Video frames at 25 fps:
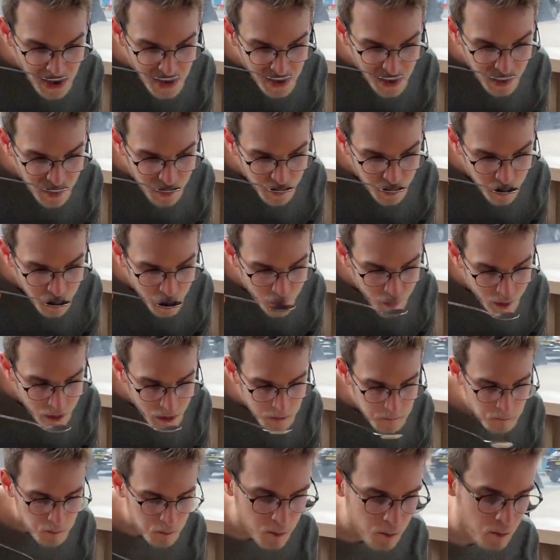And then for
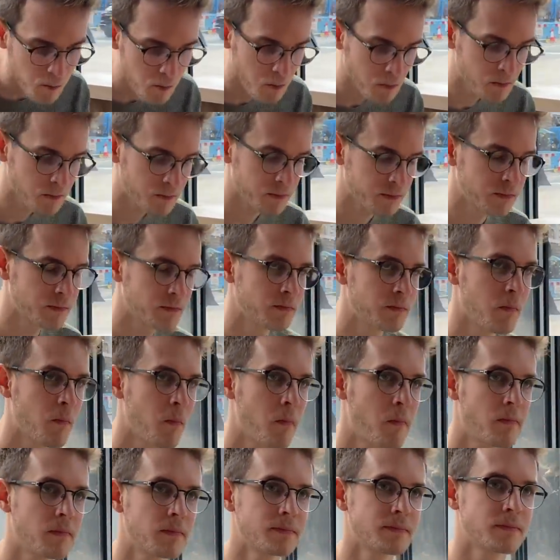dessert, we went and
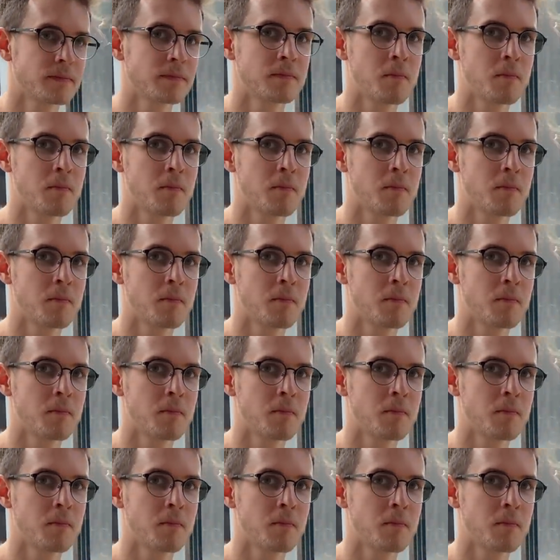went to